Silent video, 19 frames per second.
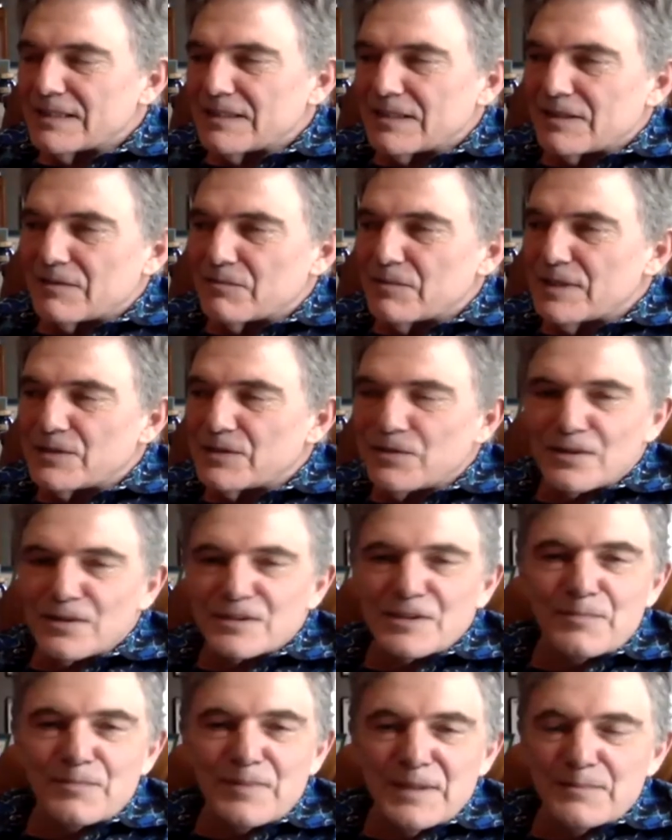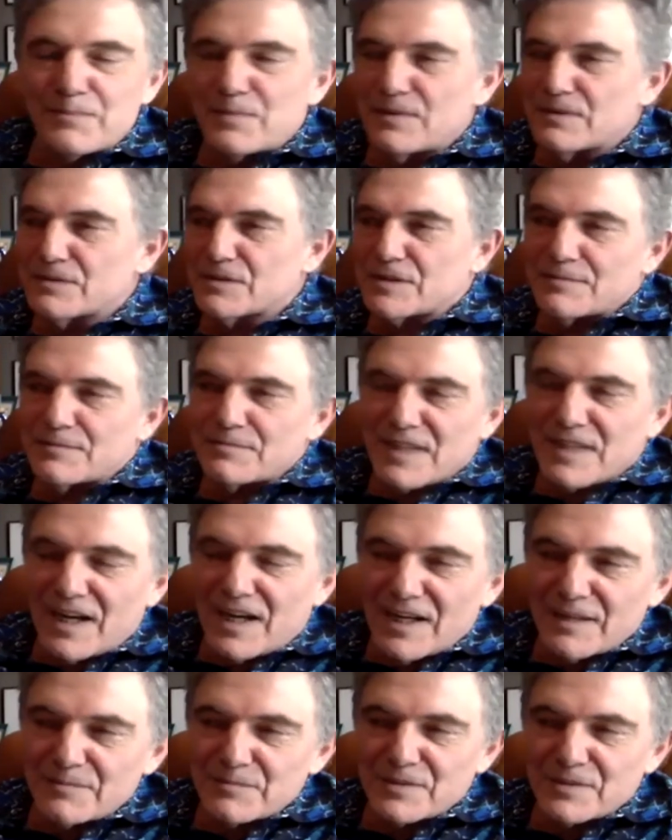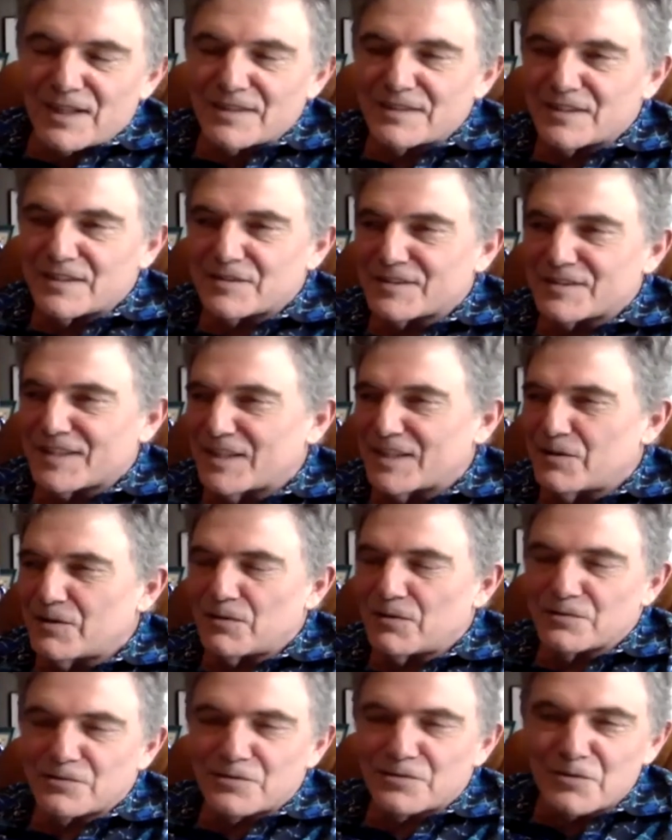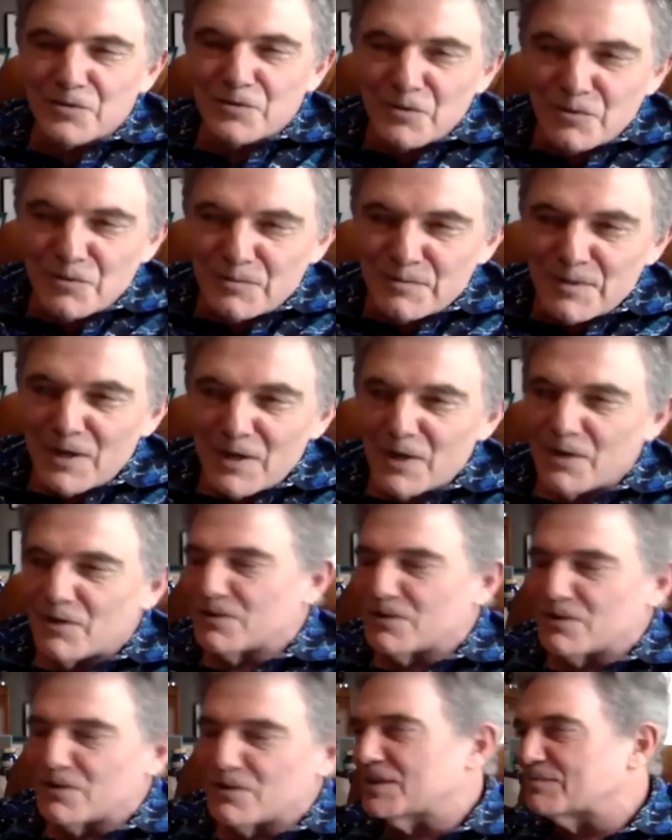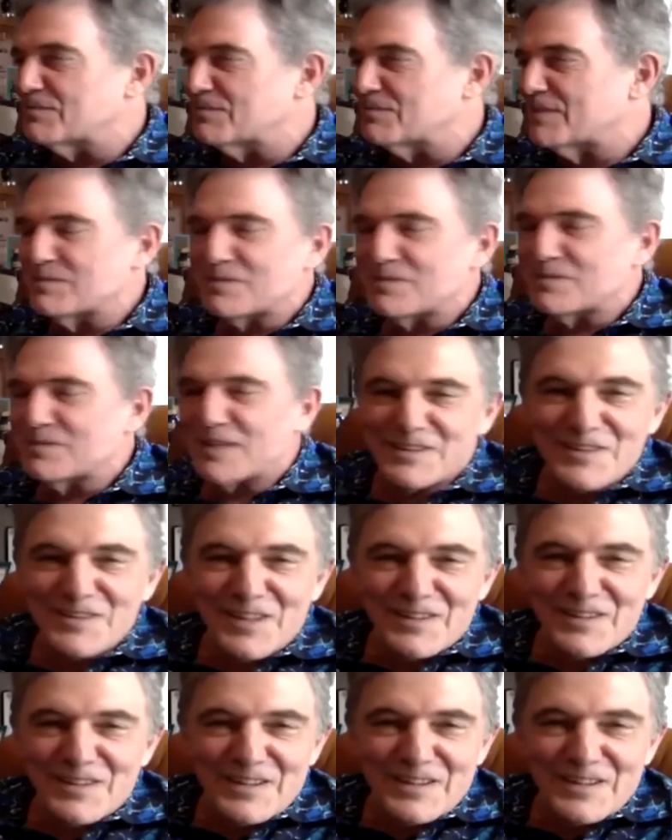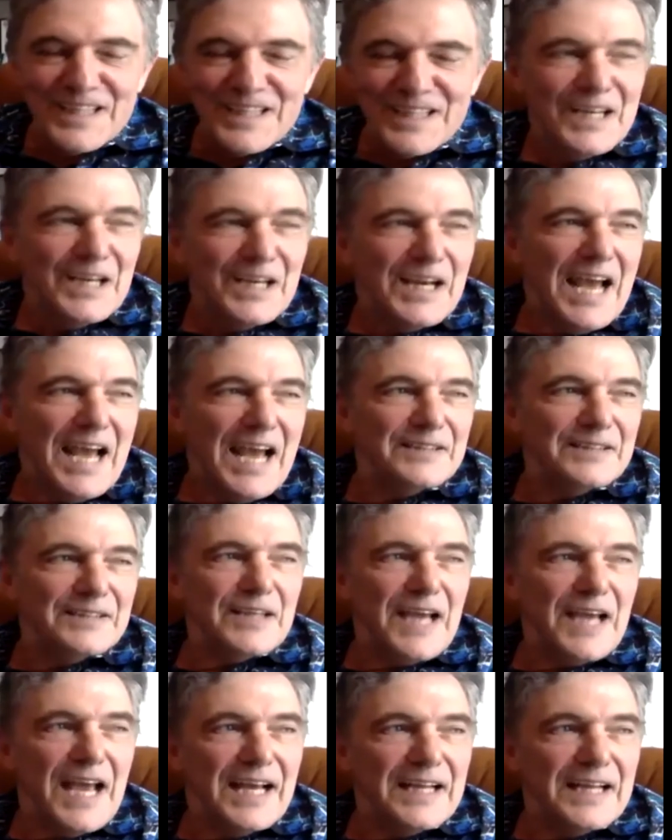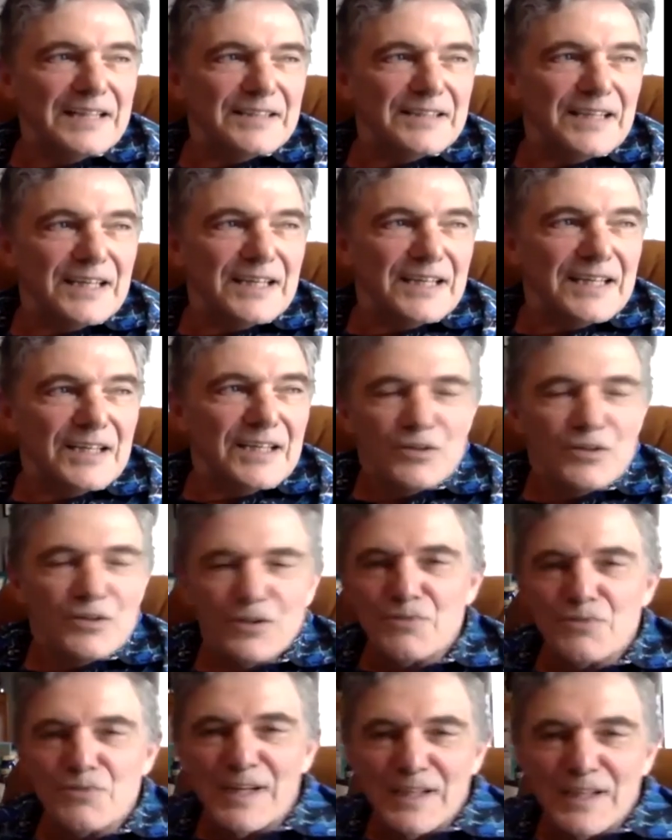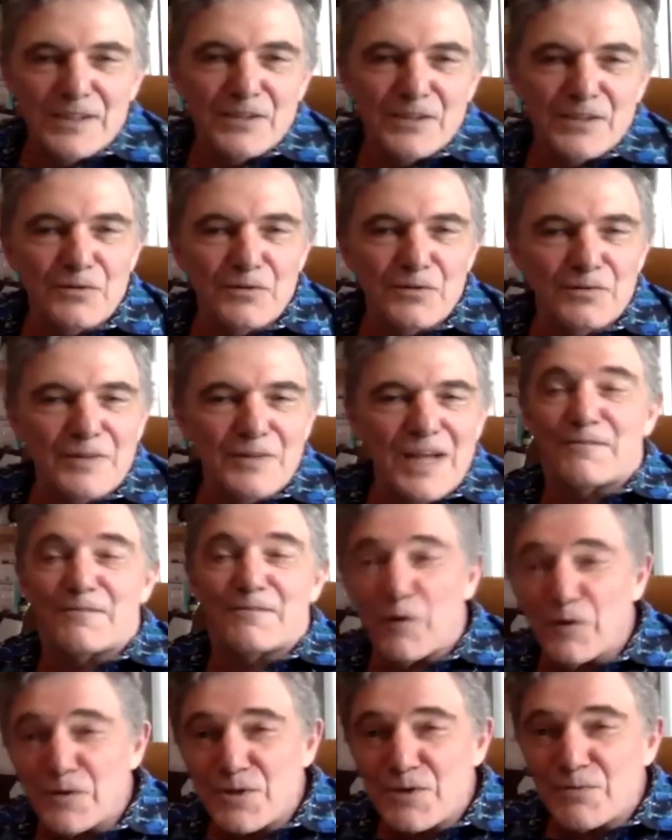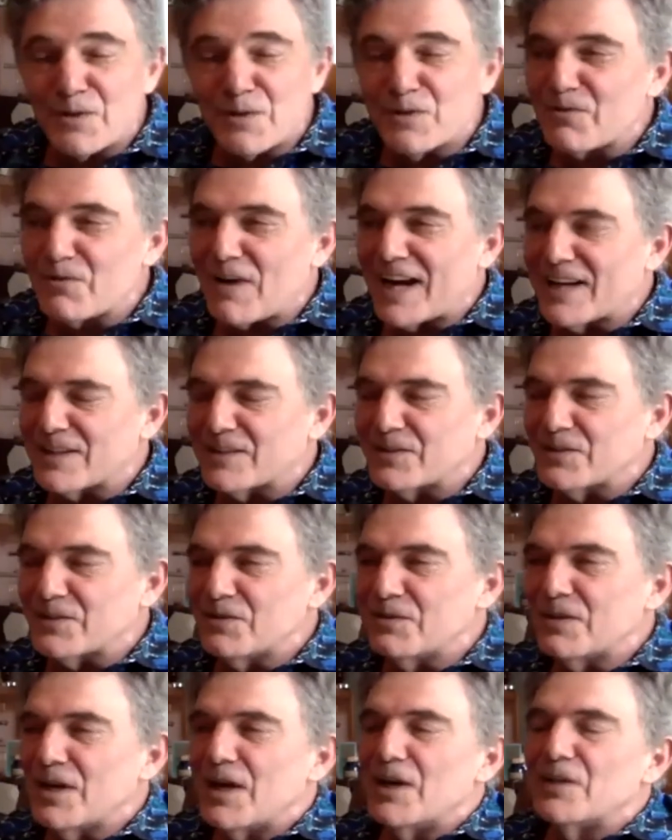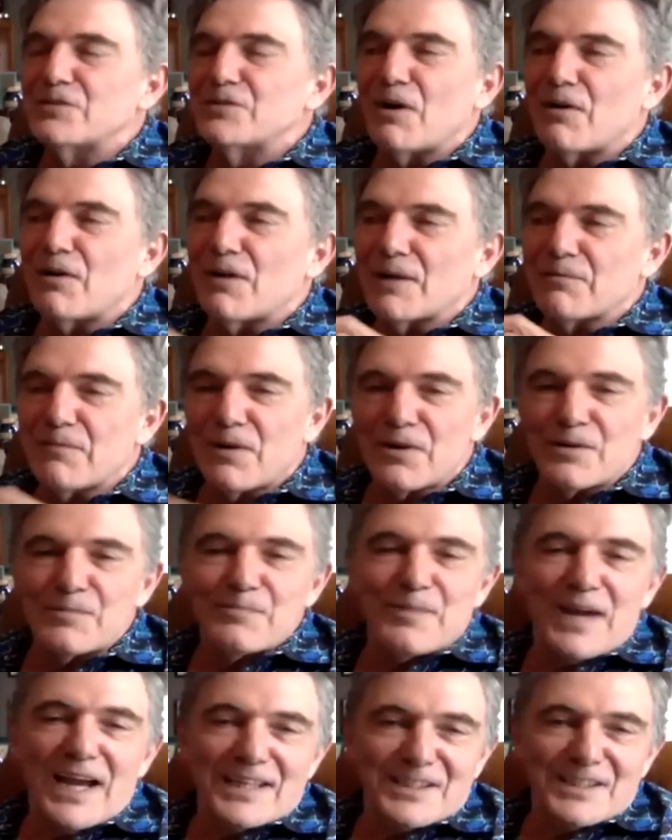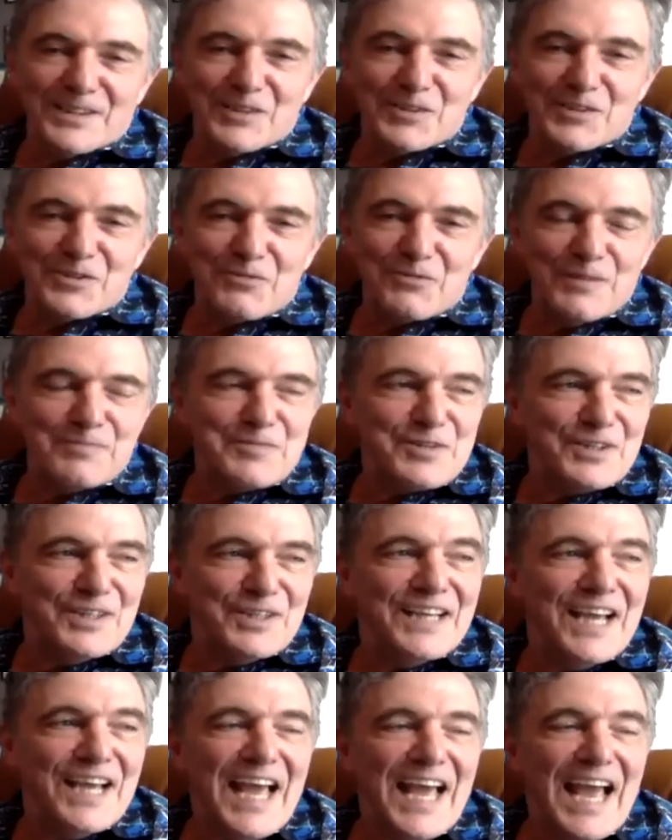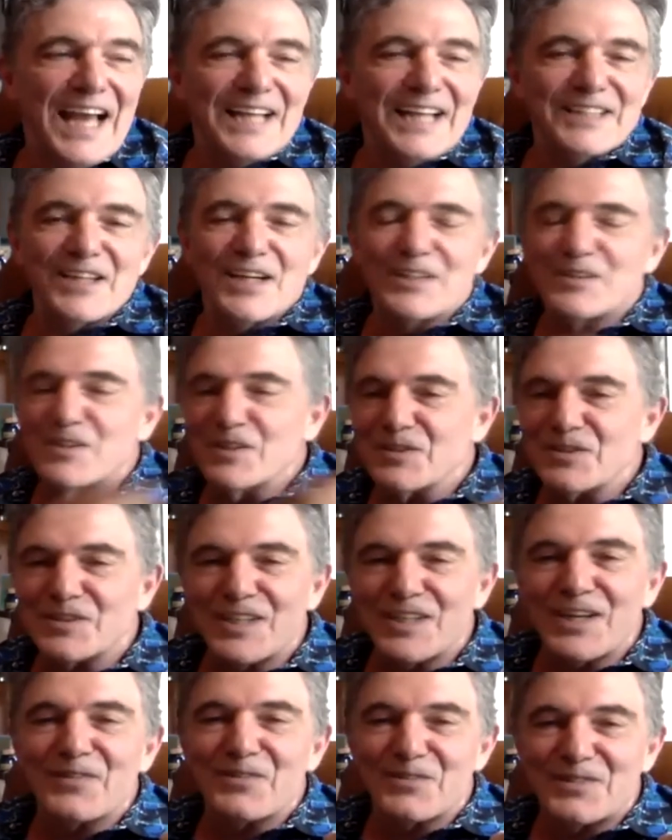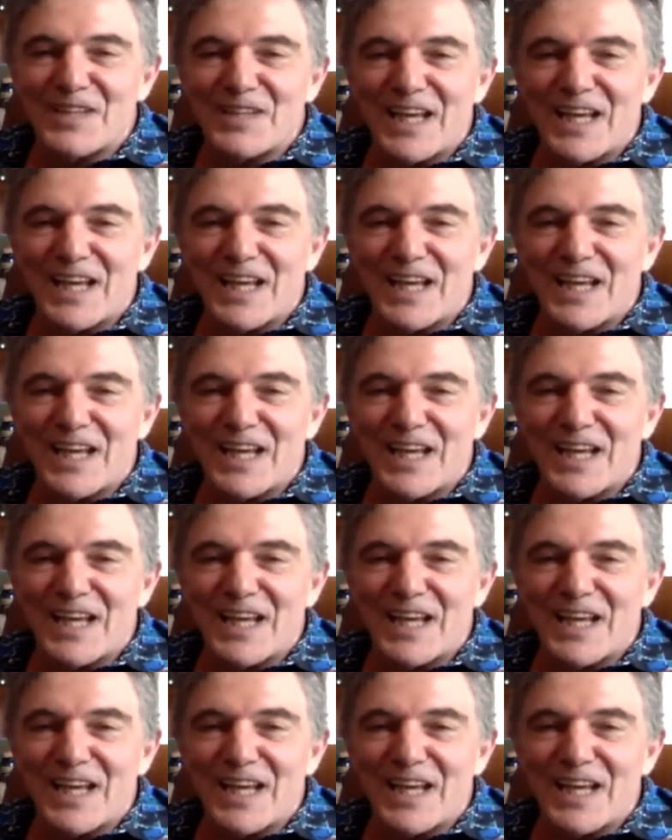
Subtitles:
we talk to people sometimes on this thing called Zoom, or sometimes this other thing. And could you really do like virtual gratitude? So I wrote him back a description. And just the other day